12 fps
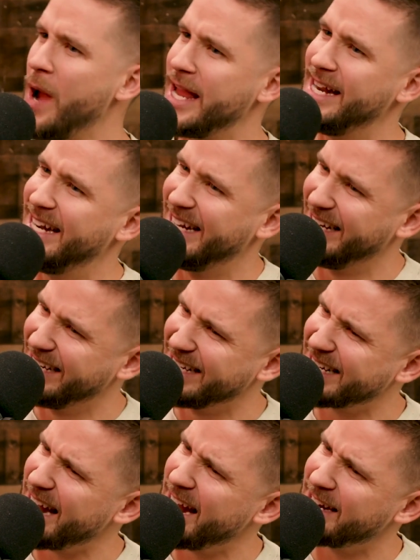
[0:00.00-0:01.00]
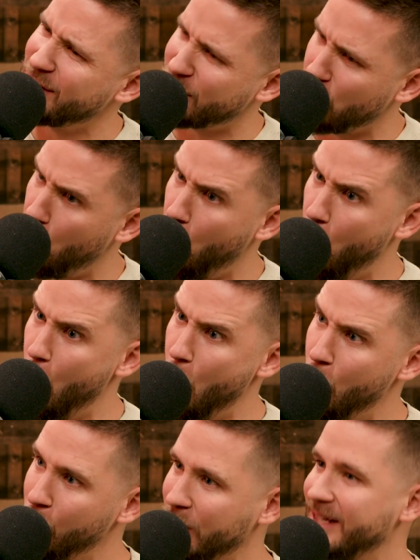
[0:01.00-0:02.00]
wait, is that just a
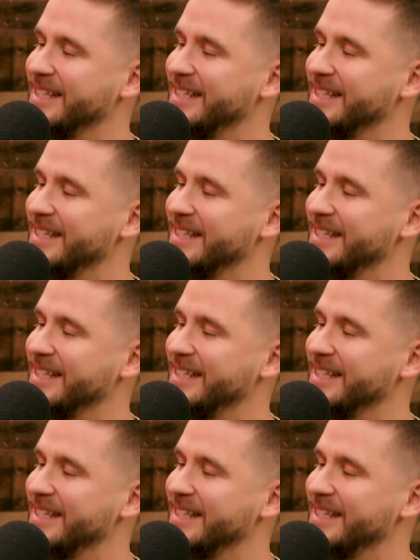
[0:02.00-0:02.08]
hole?